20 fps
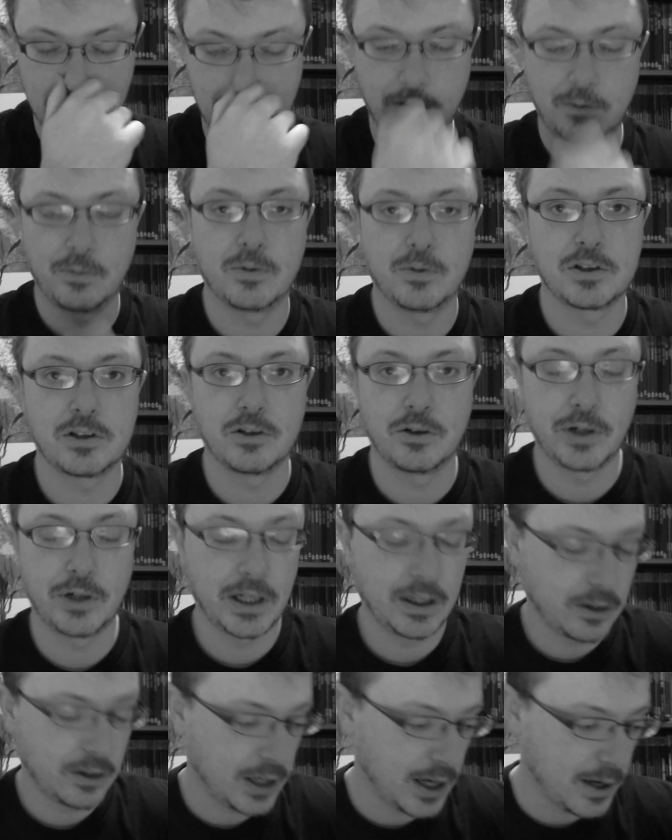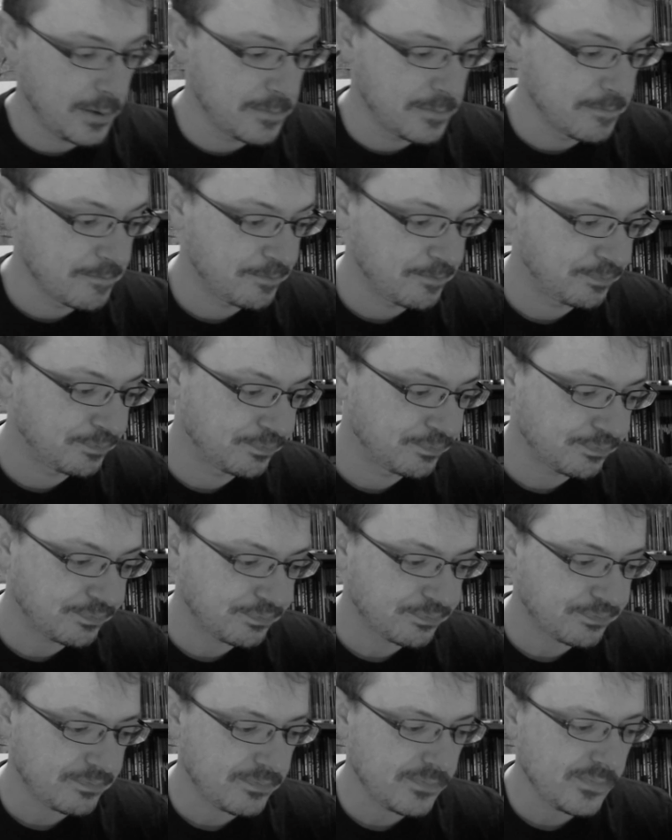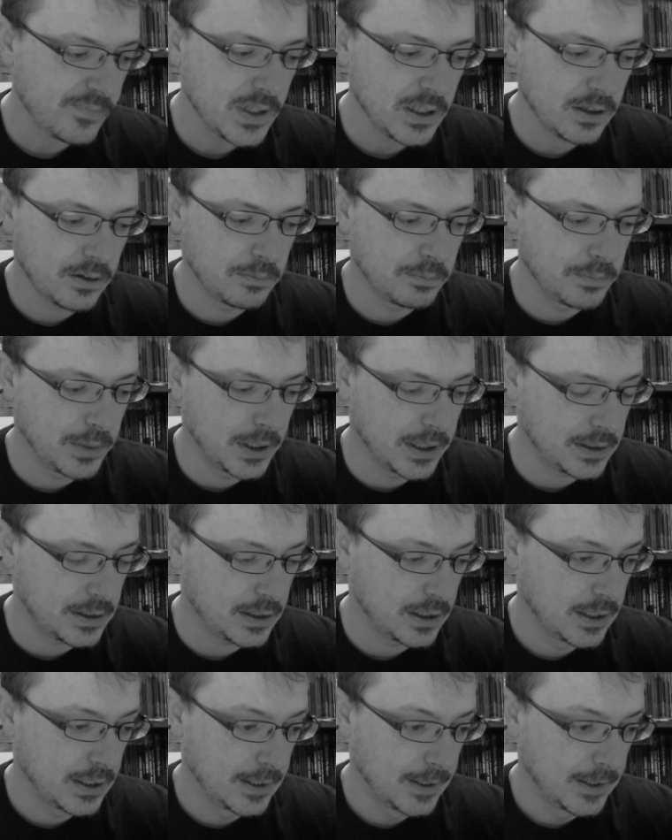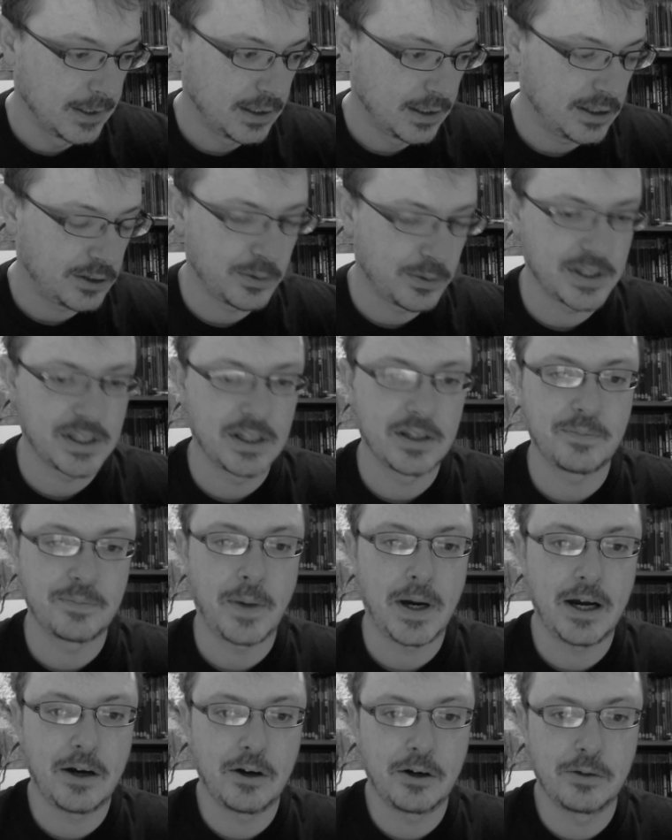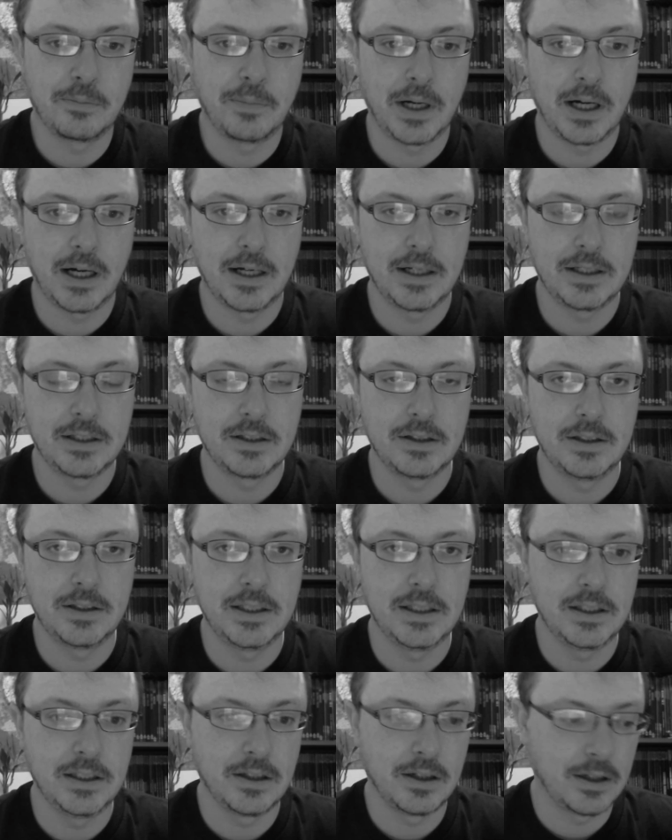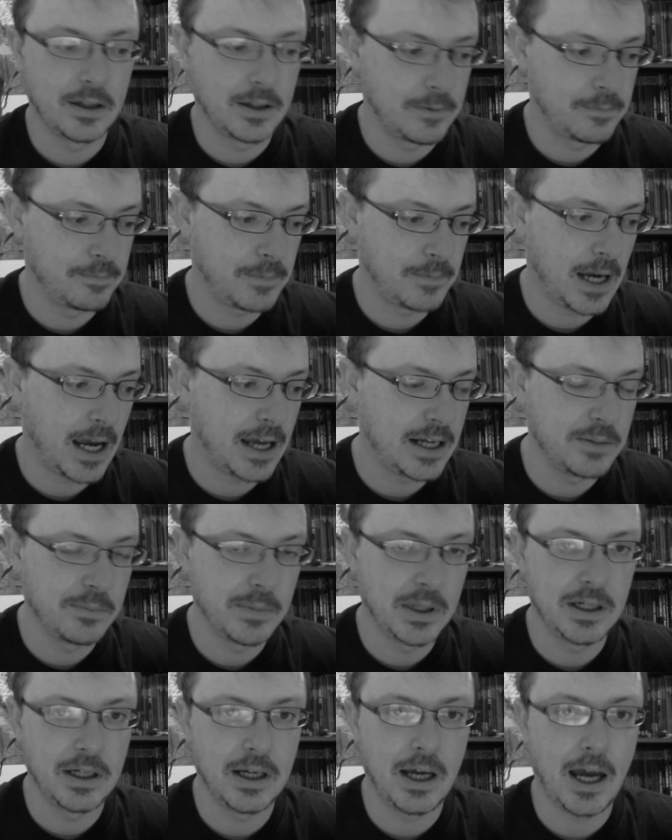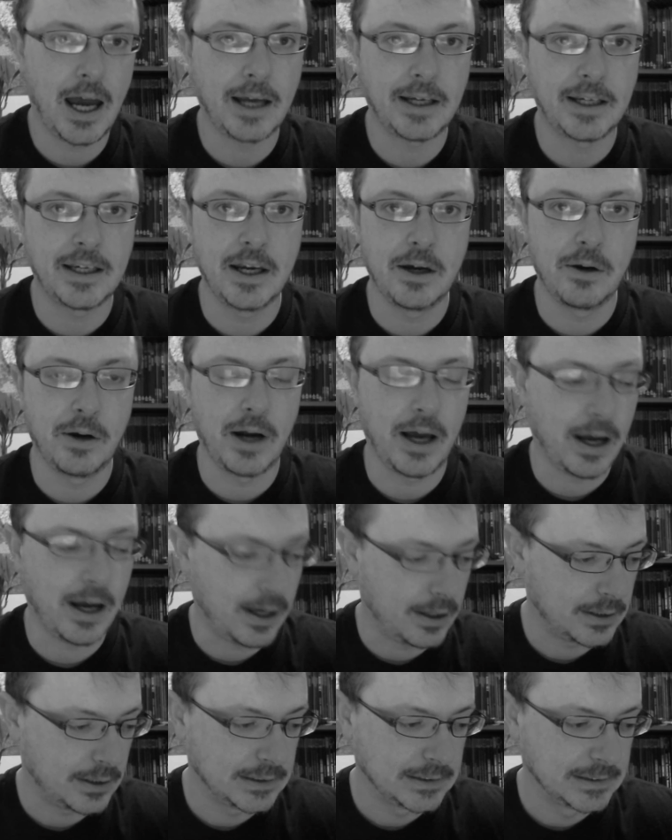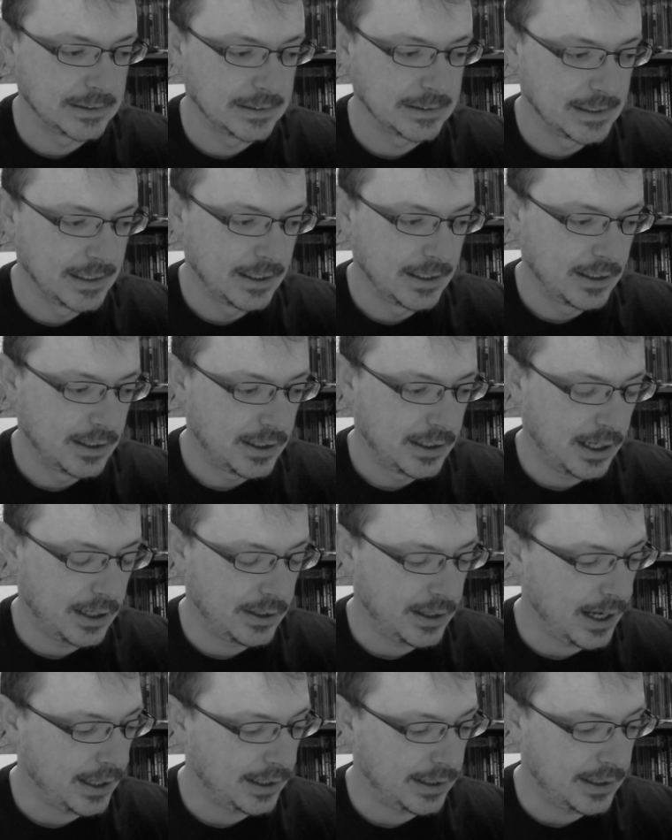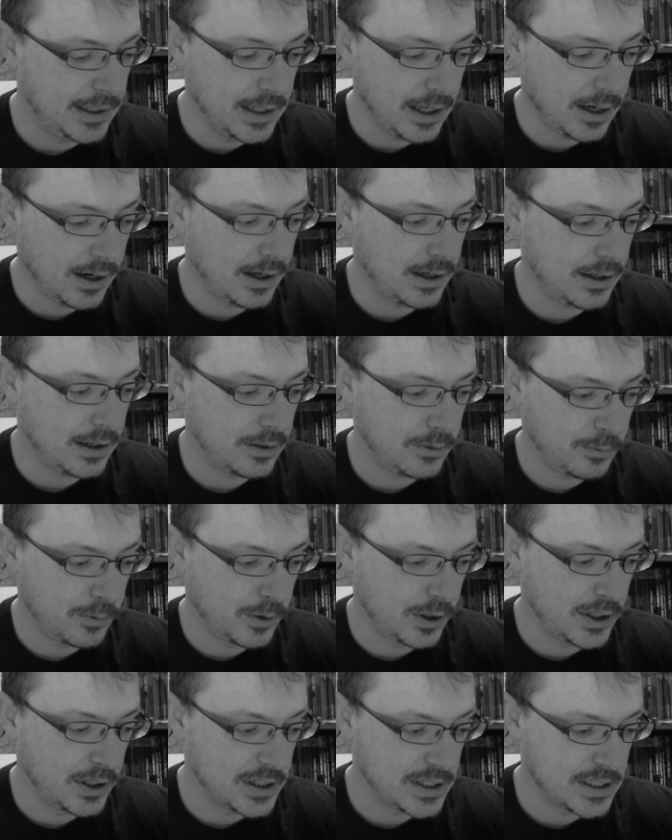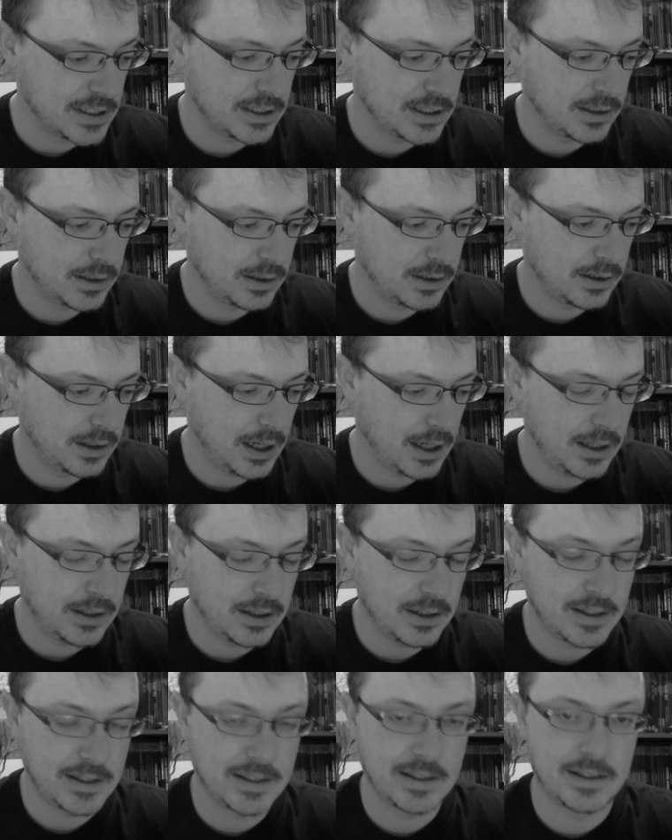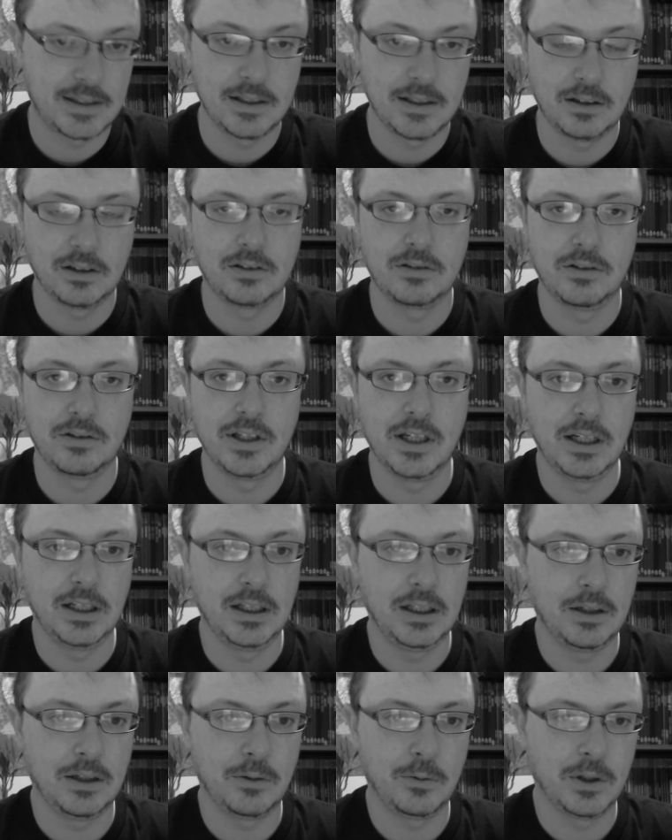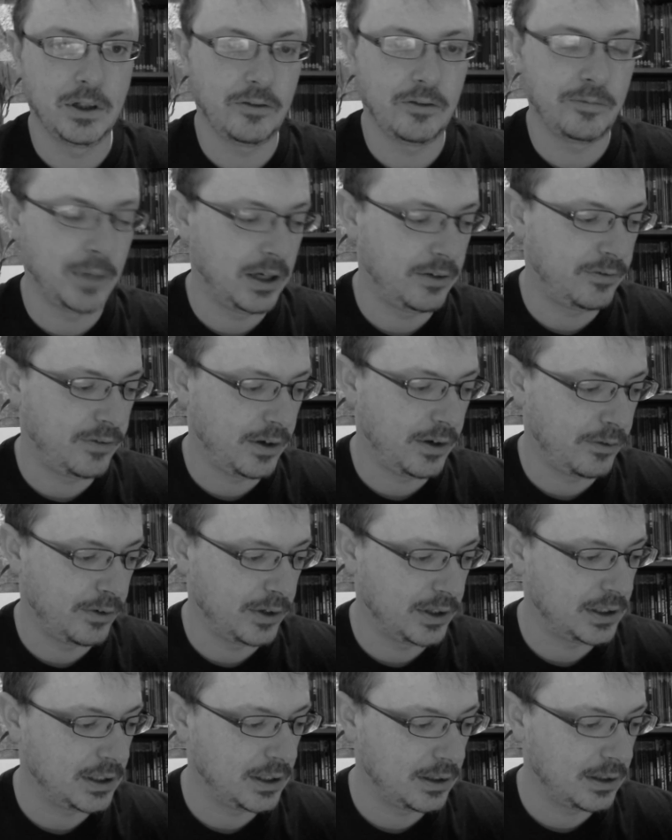I was learning the game, but it was inspired by the anime Akira. And Akira was, and is still today, one of my favorite